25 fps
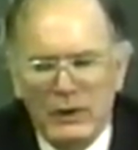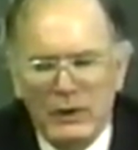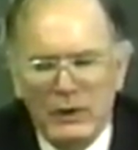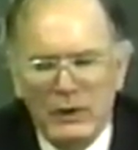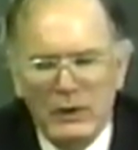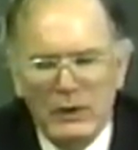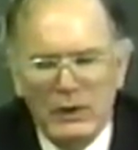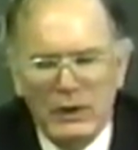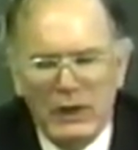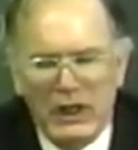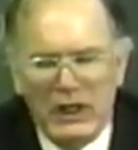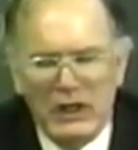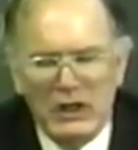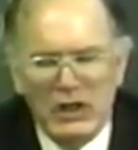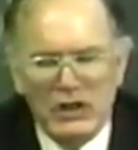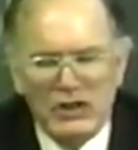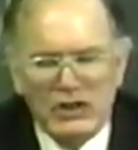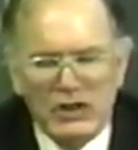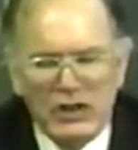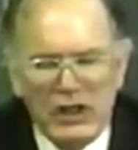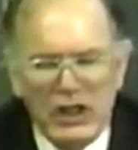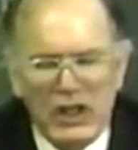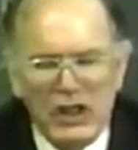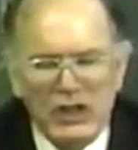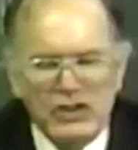He
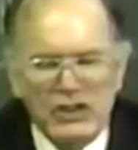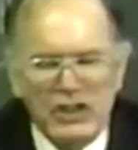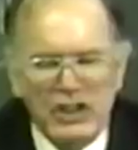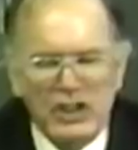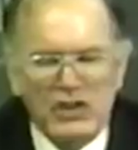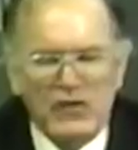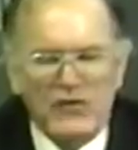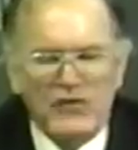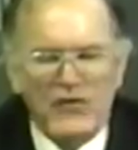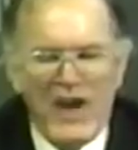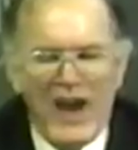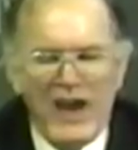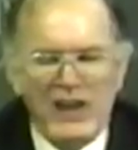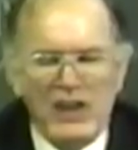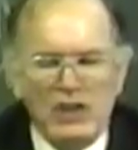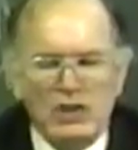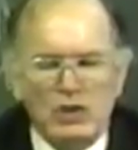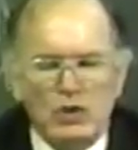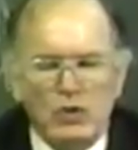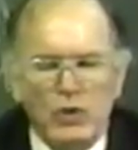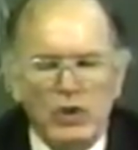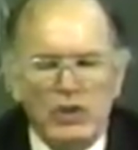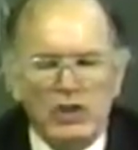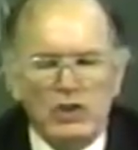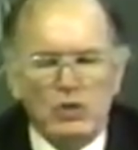discussed his findings
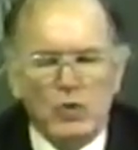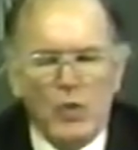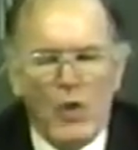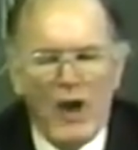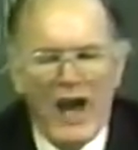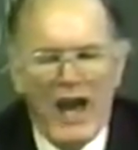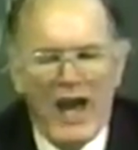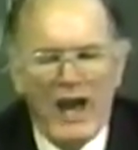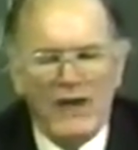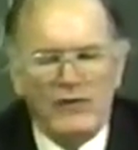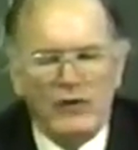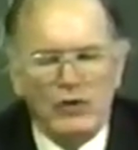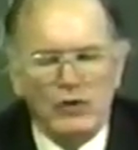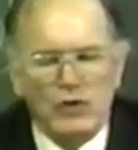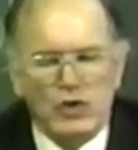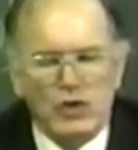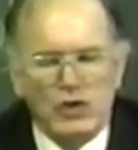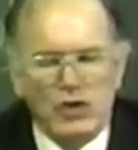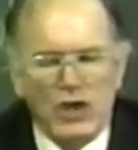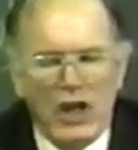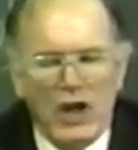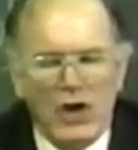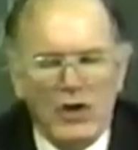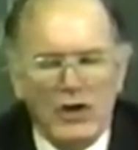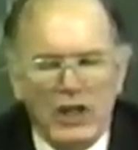with his wife, who
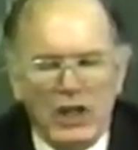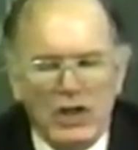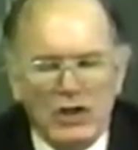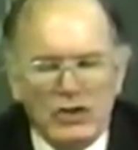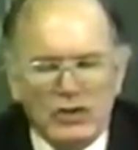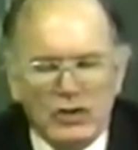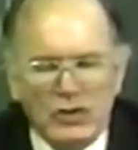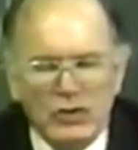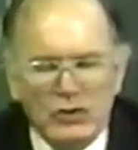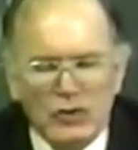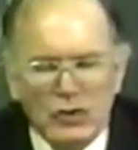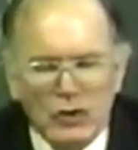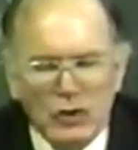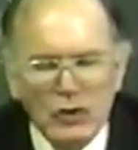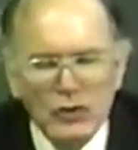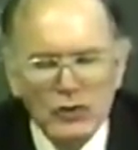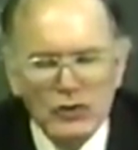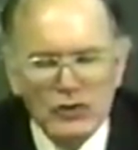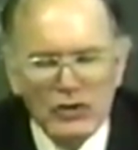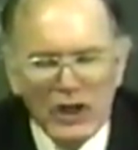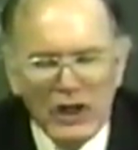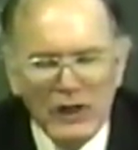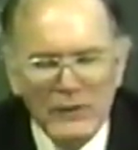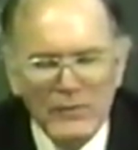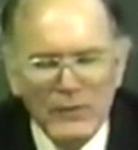shared his
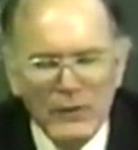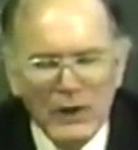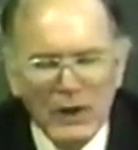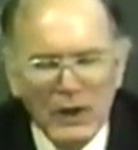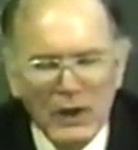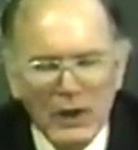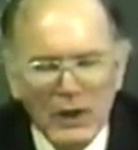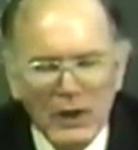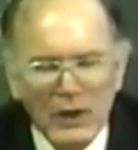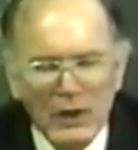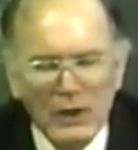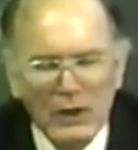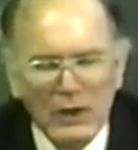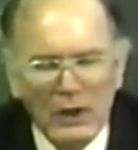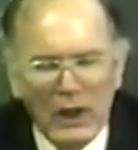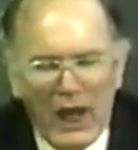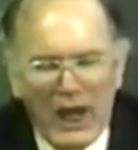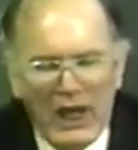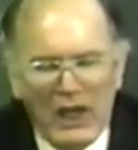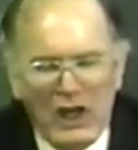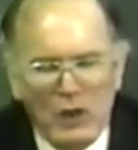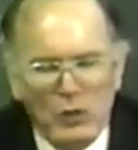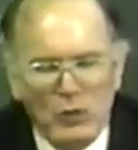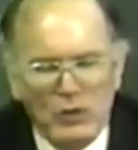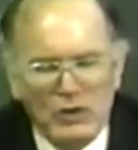conclusion,
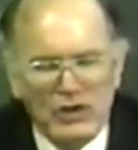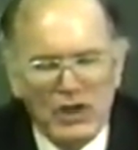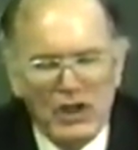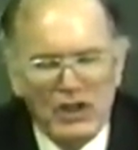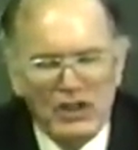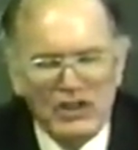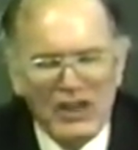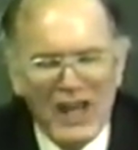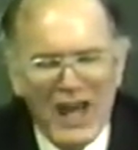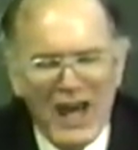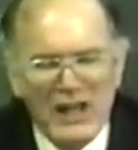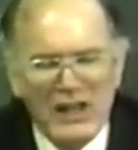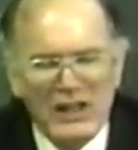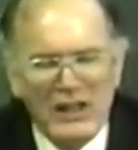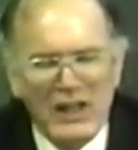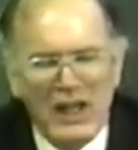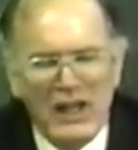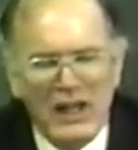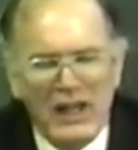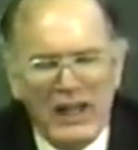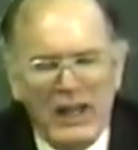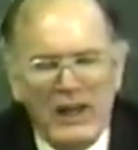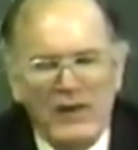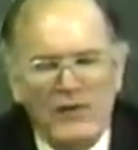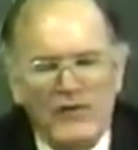and it was decided that
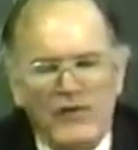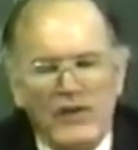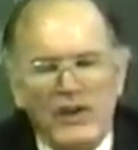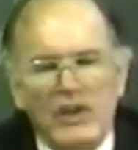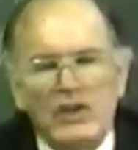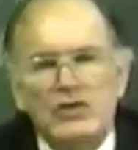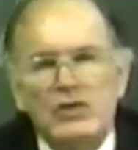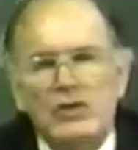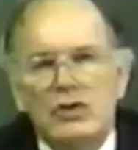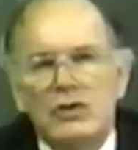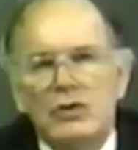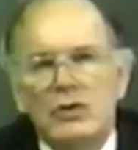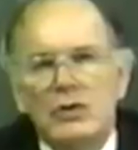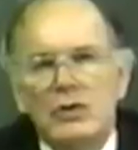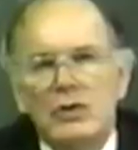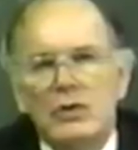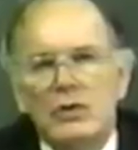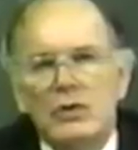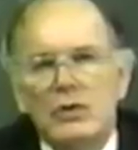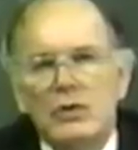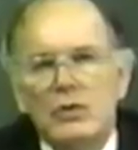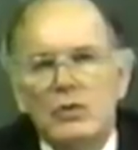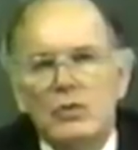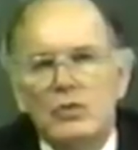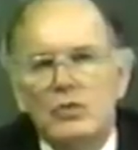infants
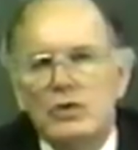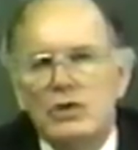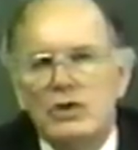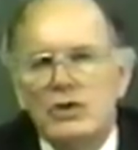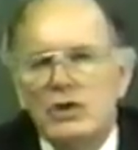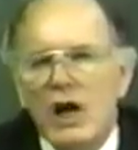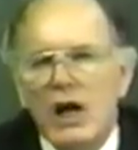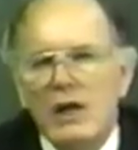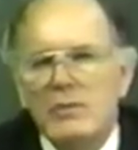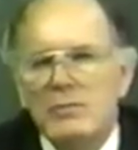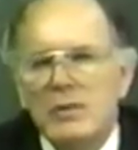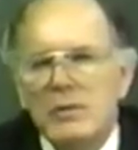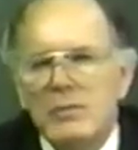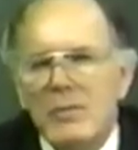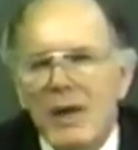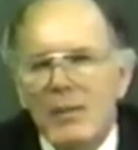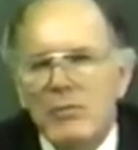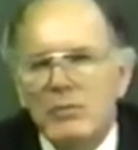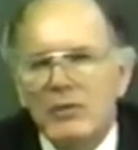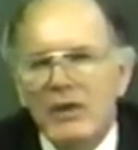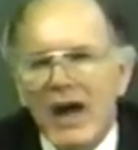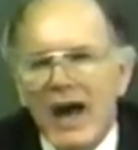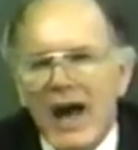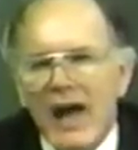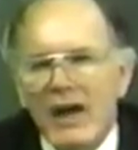would not be
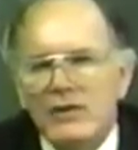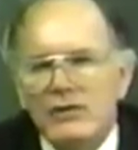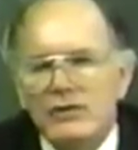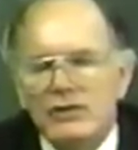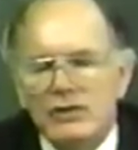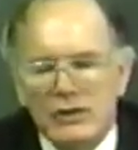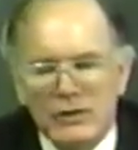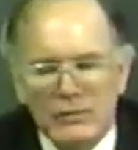baptized.